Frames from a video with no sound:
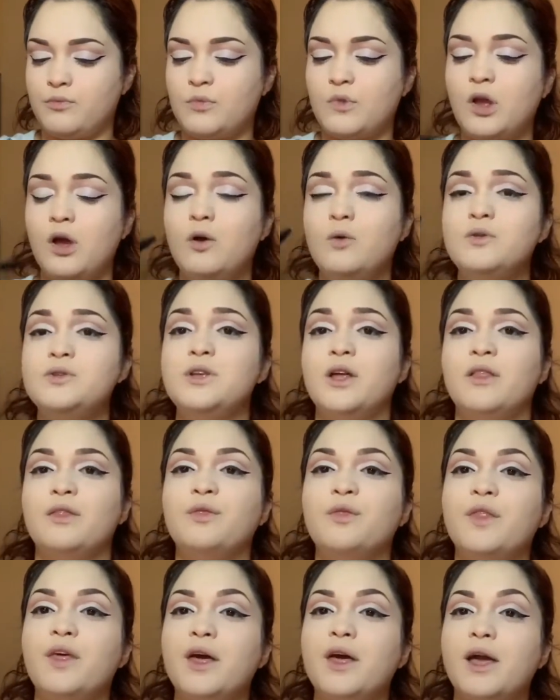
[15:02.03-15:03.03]
Oh, it's a
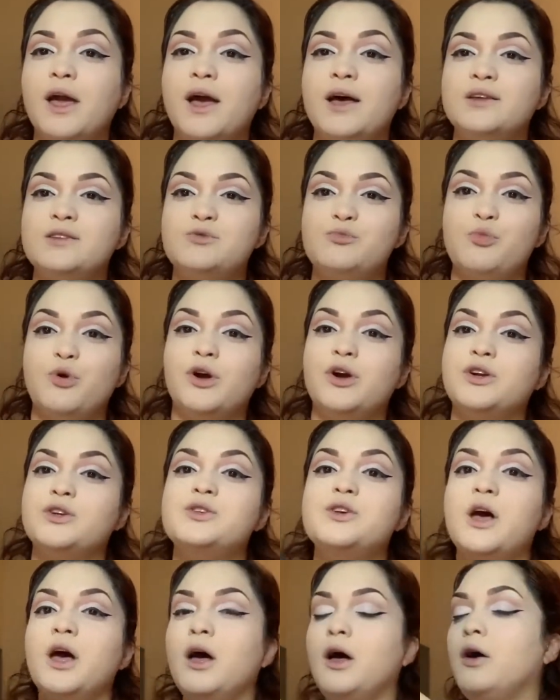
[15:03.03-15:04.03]
thick ass brush.
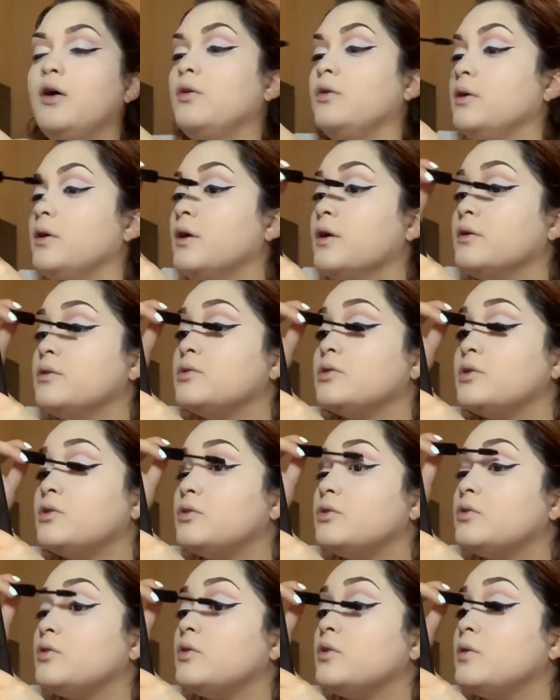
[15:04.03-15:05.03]
Hell yes. Let's
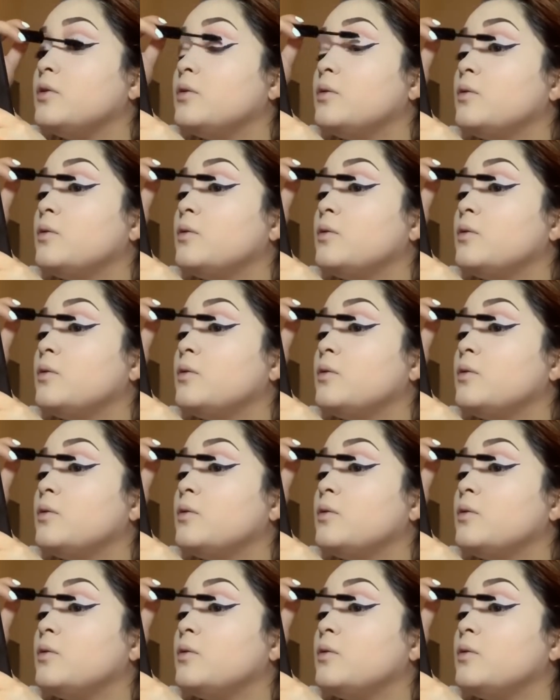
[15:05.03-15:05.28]
see.